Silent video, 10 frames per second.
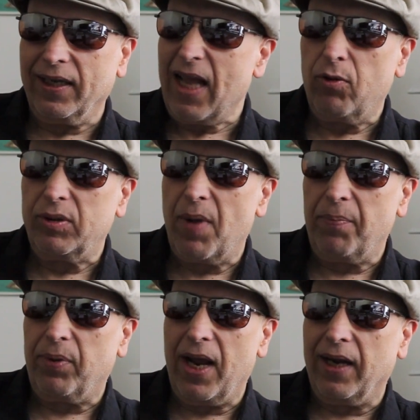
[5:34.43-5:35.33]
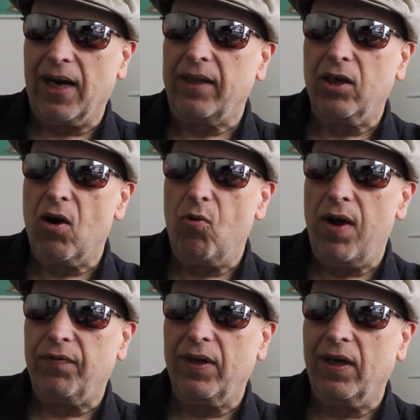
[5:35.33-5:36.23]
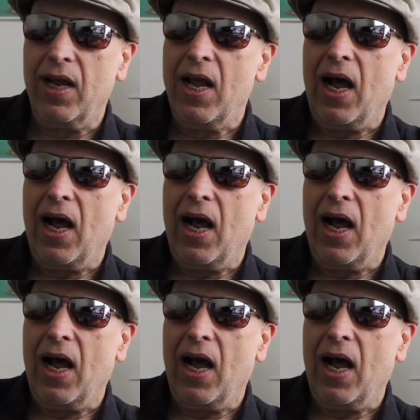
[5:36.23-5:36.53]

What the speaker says: That was my plan, not to go after the